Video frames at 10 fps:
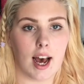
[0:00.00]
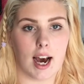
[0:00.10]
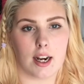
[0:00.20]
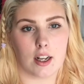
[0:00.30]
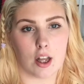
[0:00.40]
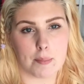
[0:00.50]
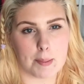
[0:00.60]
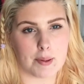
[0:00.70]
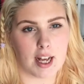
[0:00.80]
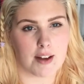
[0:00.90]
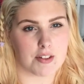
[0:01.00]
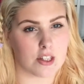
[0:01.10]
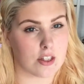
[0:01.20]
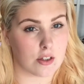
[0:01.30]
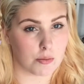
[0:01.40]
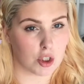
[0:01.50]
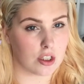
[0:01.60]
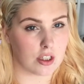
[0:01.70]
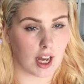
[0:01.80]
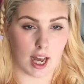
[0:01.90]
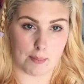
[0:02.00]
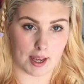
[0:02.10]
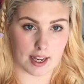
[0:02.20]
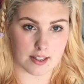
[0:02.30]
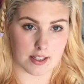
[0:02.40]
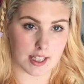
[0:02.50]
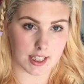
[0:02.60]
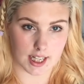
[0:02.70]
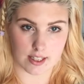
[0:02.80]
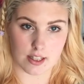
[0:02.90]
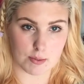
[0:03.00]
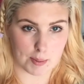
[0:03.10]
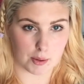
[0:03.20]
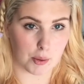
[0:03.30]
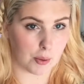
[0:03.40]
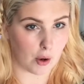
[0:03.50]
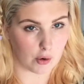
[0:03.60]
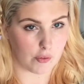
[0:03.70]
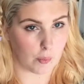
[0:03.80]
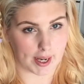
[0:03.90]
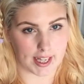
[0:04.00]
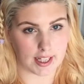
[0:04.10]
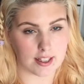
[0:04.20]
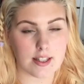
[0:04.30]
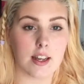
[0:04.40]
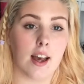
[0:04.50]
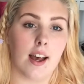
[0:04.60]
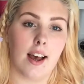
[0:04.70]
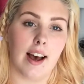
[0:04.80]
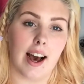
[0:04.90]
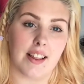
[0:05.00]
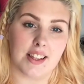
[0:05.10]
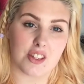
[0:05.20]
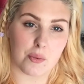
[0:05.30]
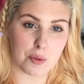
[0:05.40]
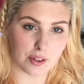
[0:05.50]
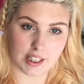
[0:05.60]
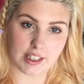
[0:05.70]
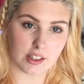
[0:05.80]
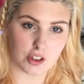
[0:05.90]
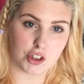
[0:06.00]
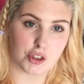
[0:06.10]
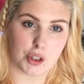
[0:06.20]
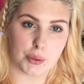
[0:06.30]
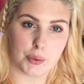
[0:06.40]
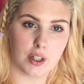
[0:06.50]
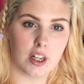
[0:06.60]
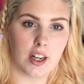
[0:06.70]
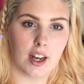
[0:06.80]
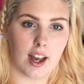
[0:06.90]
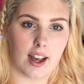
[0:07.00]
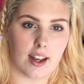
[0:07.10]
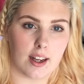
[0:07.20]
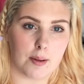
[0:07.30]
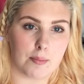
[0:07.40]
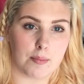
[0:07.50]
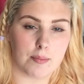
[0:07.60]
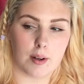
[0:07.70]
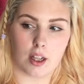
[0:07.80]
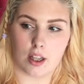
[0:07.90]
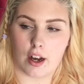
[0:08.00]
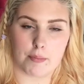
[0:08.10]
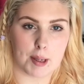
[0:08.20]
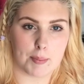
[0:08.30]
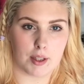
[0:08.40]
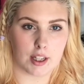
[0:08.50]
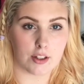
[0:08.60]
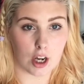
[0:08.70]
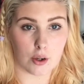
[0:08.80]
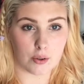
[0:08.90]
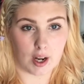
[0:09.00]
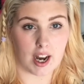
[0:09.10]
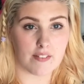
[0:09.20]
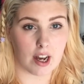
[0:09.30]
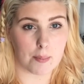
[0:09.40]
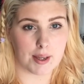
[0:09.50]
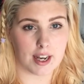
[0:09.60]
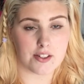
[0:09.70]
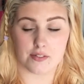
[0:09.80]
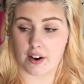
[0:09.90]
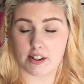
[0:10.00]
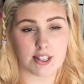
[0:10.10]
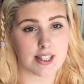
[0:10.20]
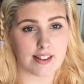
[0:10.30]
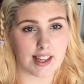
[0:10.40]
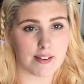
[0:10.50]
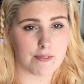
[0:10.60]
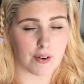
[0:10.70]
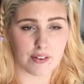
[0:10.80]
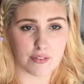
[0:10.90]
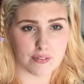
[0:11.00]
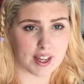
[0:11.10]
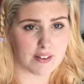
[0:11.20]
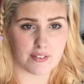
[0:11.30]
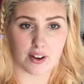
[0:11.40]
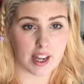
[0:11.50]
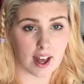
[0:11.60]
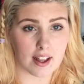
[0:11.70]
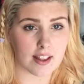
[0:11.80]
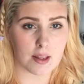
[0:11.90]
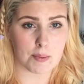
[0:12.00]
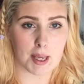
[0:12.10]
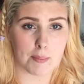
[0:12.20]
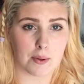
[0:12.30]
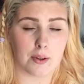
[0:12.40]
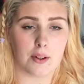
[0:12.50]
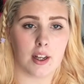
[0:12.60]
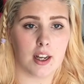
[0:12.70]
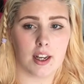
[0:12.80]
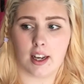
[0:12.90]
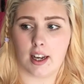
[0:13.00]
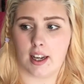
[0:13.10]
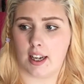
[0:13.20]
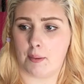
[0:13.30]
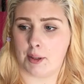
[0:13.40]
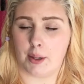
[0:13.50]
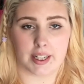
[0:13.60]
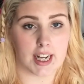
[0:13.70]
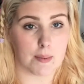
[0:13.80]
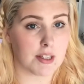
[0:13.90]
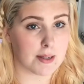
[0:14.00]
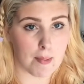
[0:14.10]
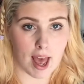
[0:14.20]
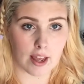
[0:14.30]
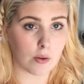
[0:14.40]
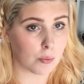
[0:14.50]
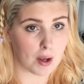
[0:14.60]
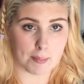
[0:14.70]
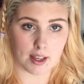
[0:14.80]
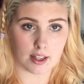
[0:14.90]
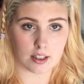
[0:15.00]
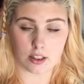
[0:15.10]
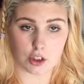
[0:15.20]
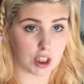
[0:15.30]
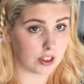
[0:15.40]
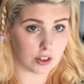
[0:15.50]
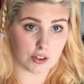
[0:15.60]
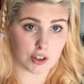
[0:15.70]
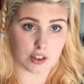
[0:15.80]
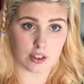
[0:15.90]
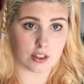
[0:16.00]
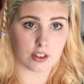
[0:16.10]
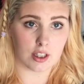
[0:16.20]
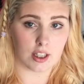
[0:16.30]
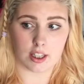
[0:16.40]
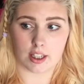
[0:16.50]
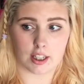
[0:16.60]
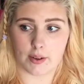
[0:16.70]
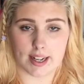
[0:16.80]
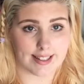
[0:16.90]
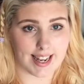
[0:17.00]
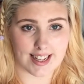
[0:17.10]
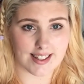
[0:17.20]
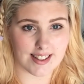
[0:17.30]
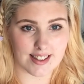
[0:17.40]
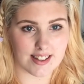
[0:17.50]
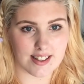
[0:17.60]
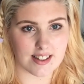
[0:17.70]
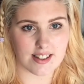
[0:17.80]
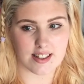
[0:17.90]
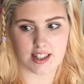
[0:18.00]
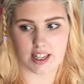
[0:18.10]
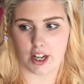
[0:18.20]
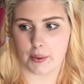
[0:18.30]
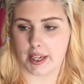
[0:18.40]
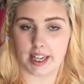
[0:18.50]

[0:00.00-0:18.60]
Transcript: And a lot of people have this assumption that IBS is connected to people who are overweight, and that's completely untrue. A lot of people I know who have IBS are very slim, very fit, very healthy people. It can happen to men, women, children, adolescents. It